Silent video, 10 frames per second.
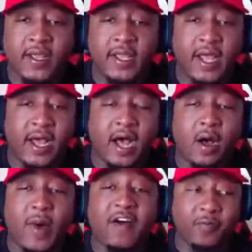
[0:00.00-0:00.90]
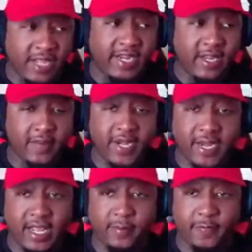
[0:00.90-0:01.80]
Yeah, um, I played Dead by
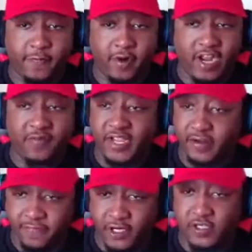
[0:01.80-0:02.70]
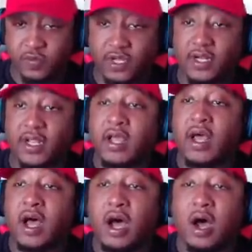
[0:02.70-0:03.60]
Daylight before. I played the first one.
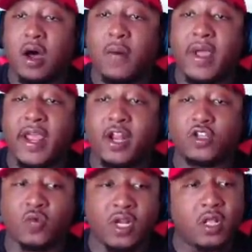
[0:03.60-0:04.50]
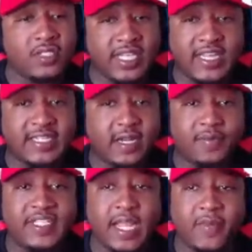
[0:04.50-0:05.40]
Um, and it was one of those things that
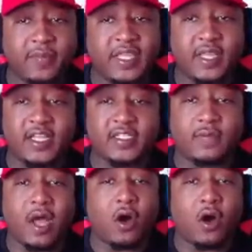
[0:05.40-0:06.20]
upset me because my